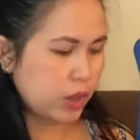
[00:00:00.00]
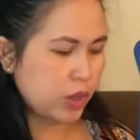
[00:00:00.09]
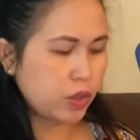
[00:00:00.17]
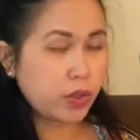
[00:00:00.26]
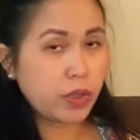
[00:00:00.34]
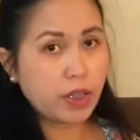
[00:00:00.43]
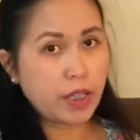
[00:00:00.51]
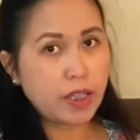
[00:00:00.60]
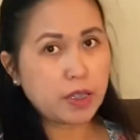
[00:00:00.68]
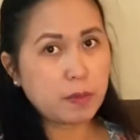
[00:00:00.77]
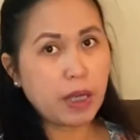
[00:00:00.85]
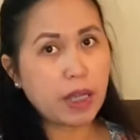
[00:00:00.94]
Sorry,
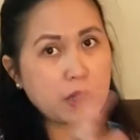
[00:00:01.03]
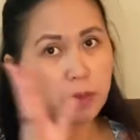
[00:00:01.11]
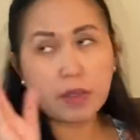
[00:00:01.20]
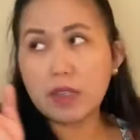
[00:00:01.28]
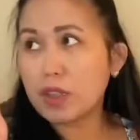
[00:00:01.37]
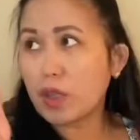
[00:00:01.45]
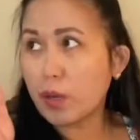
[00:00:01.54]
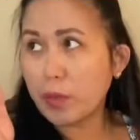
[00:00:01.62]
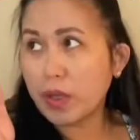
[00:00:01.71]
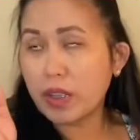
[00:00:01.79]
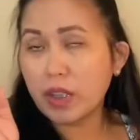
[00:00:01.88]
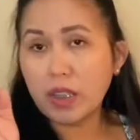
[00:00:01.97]
guys, my husband is opening